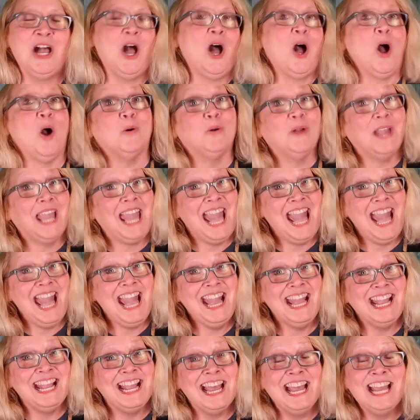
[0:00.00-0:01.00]

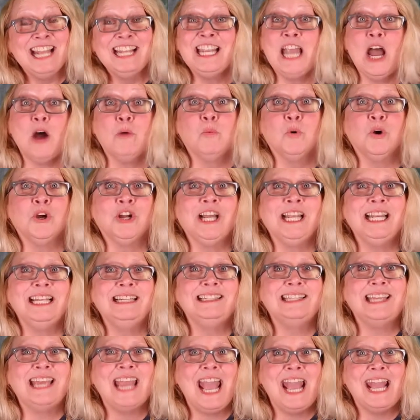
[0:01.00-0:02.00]
Okay, now we're going
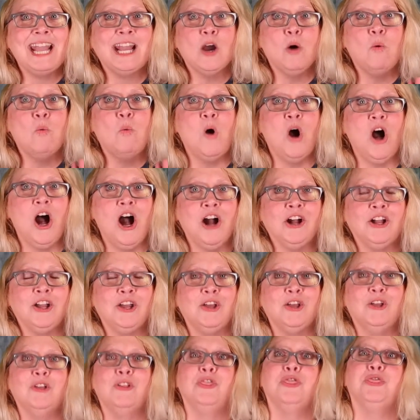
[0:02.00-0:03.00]
to take a walk
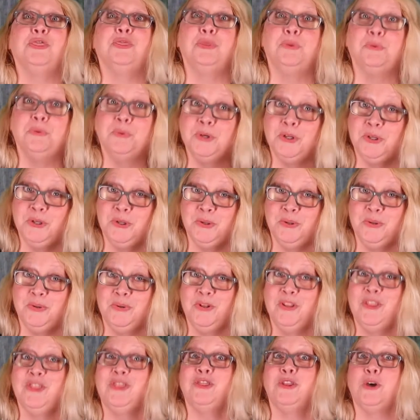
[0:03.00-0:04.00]

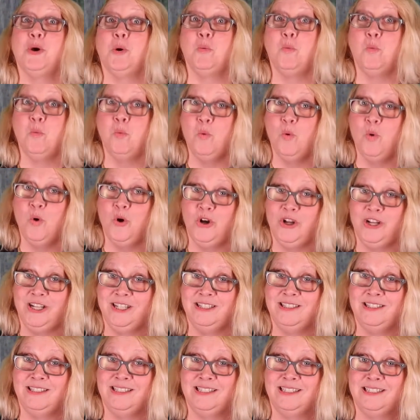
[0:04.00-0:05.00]
through the
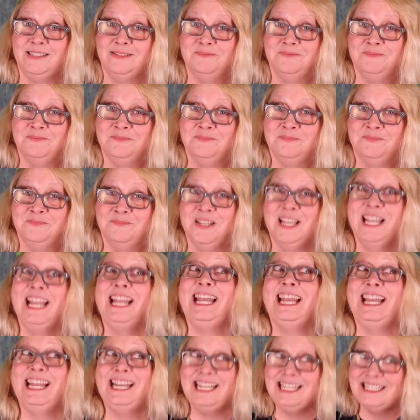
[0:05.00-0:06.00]
woods.
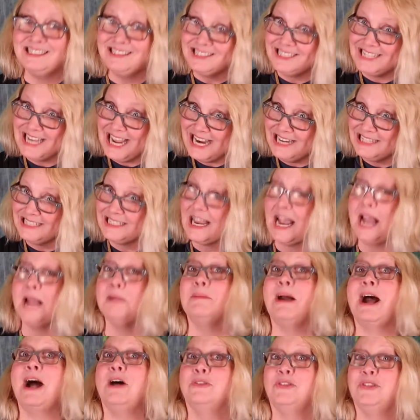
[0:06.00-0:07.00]
It is
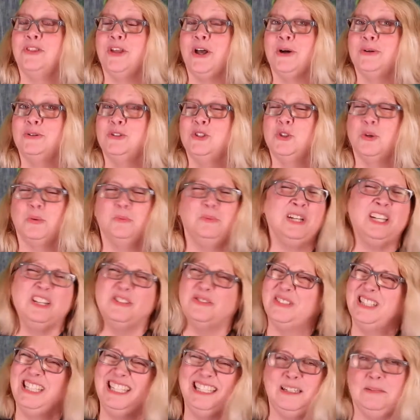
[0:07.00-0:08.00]
daytime out though, so we
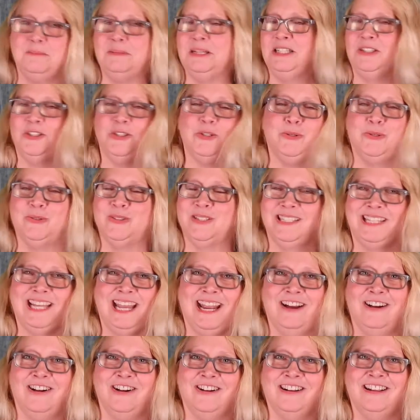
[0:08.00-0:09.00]
don't need to be too
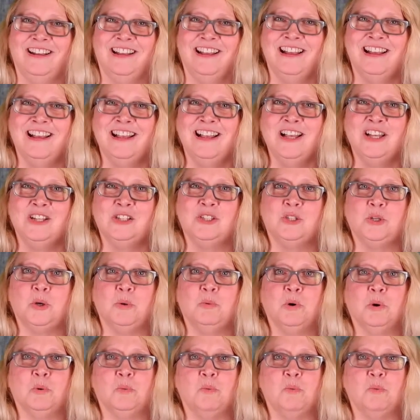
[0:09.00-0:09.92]
scared. So we're